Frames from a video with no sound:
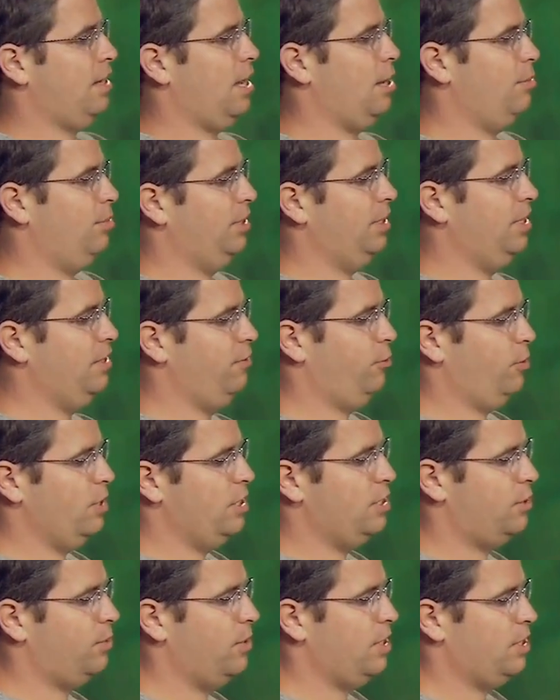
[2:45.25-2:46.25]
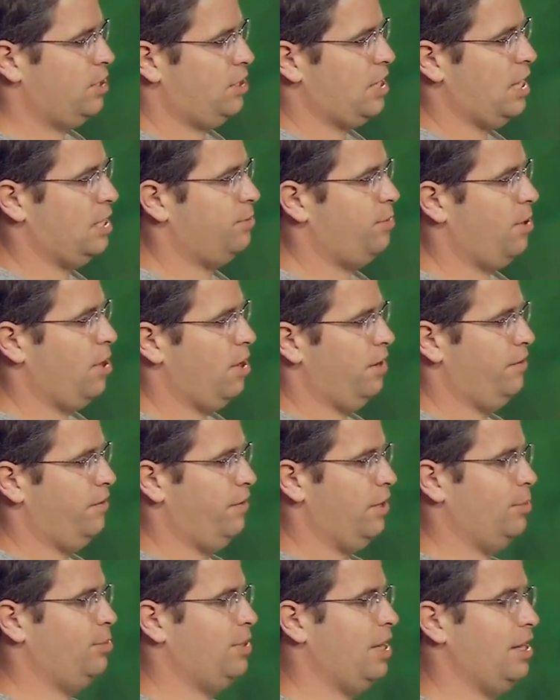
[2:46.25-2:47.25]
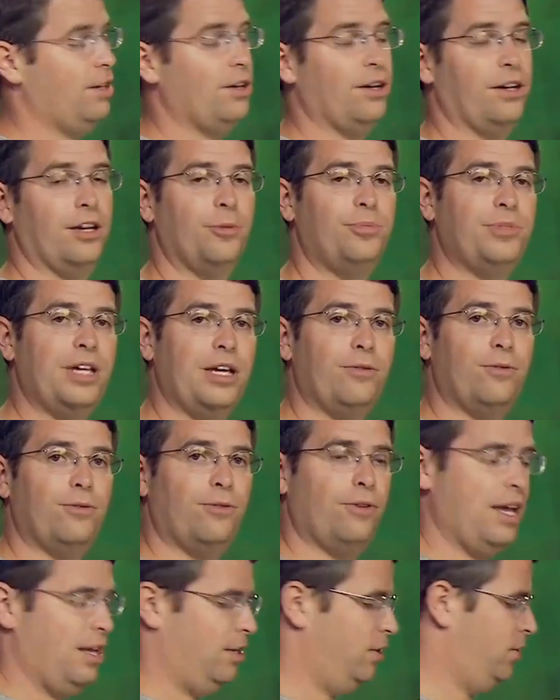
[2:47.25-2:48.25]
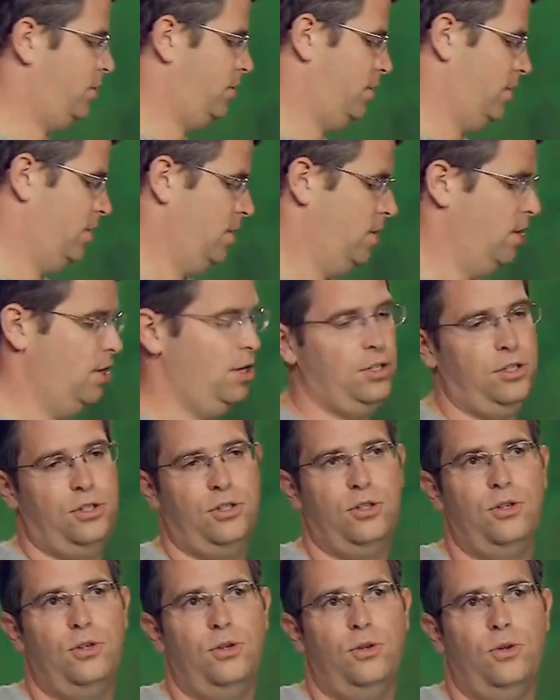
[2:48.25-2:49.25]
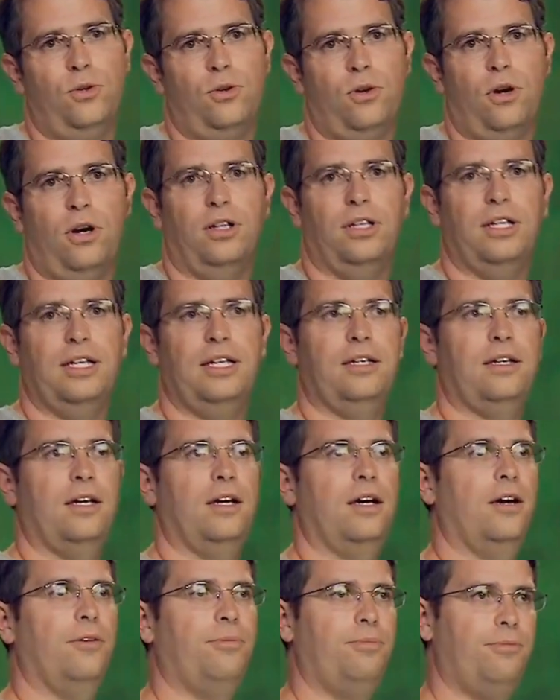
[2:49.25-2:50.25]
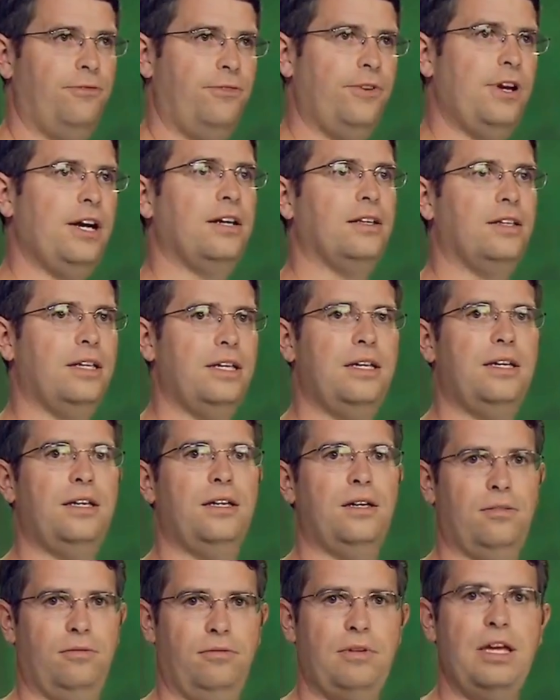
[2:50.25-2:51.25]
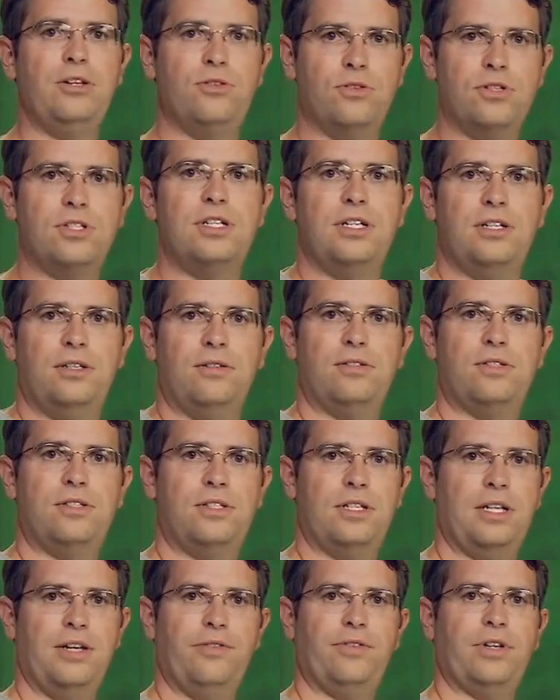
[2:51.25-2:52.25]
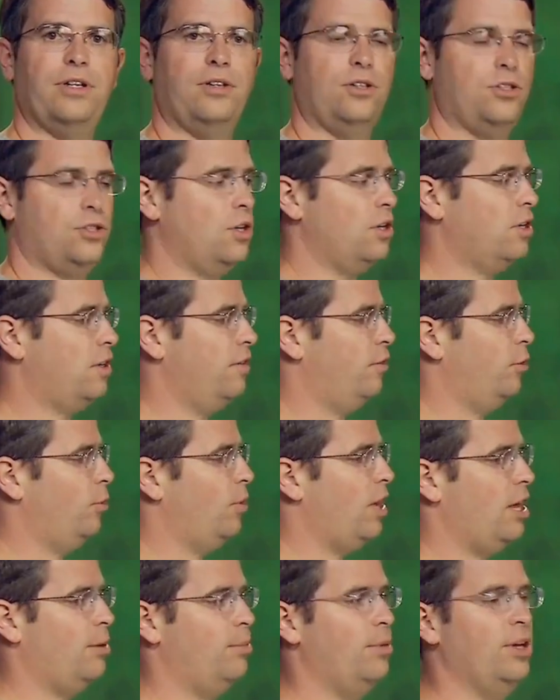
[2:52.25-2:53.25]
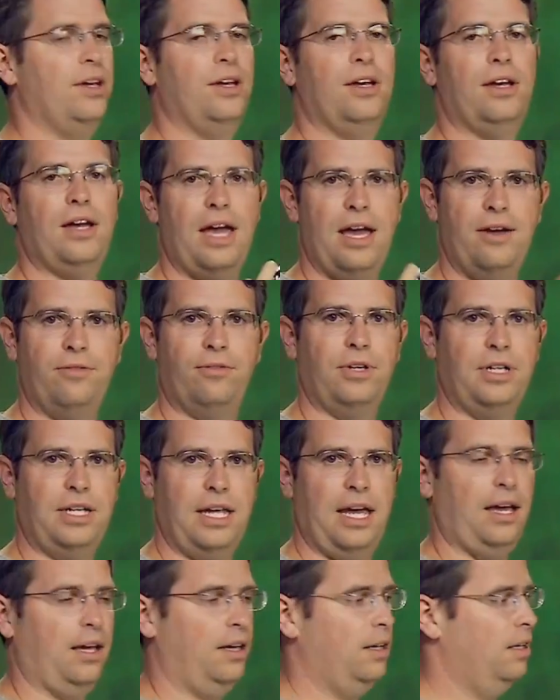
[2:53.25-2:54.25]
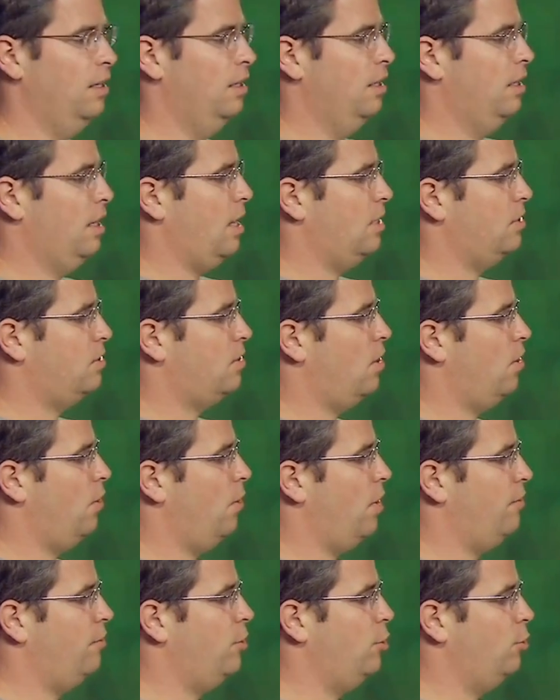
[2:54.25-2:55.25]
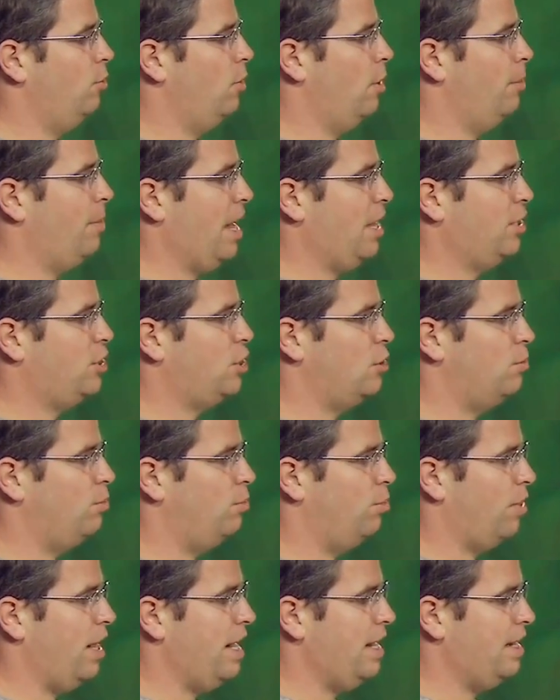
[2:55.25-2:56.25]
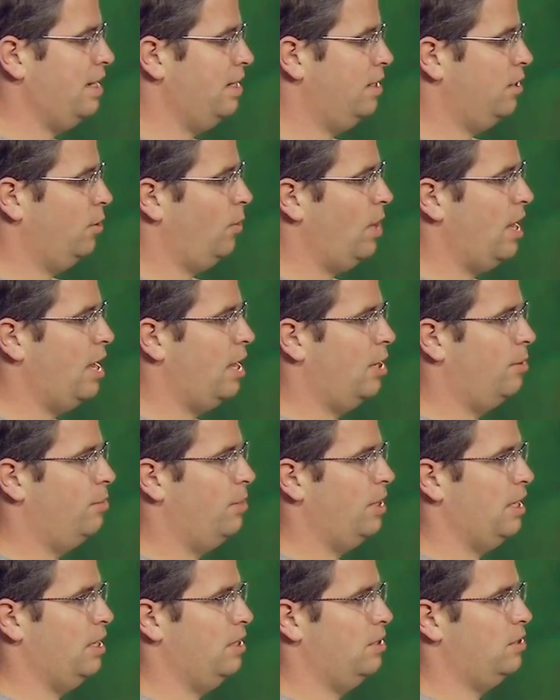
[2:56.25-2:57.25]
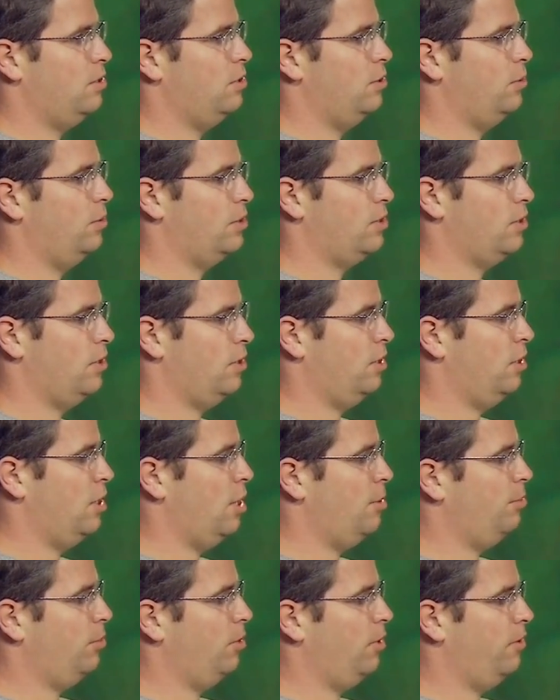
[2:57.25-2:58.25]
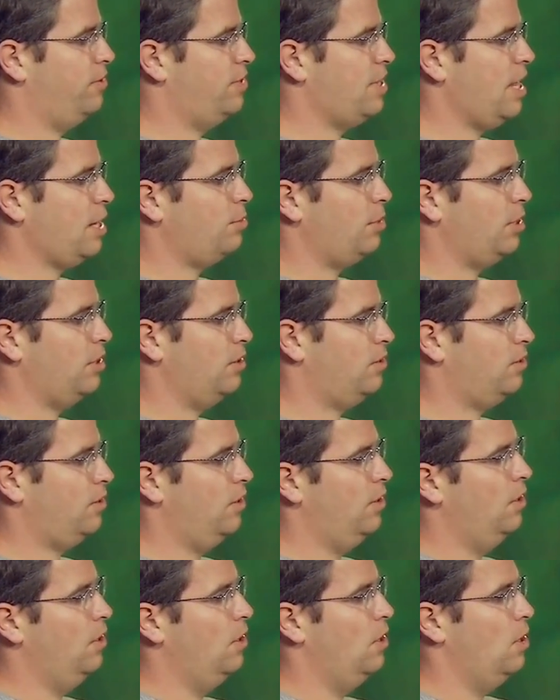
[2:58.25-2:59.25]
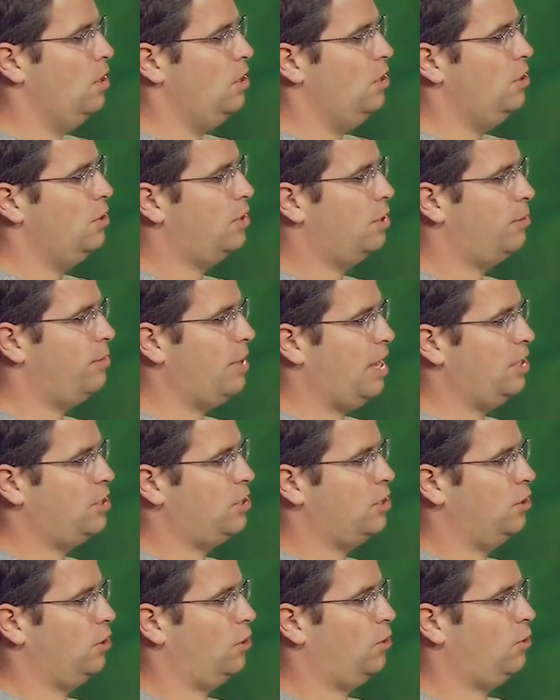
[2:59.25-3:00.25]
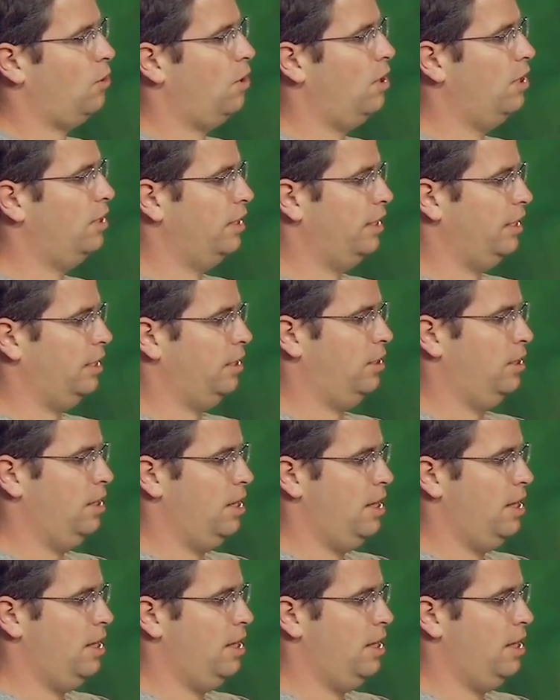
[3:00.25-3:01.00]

I believe, we switched as part of an update called Update Fritz to crawling a fairly interesting, significant chunk of the web every day. And so if you imagine breaking the web into a certain number of segments, you could imagine crawling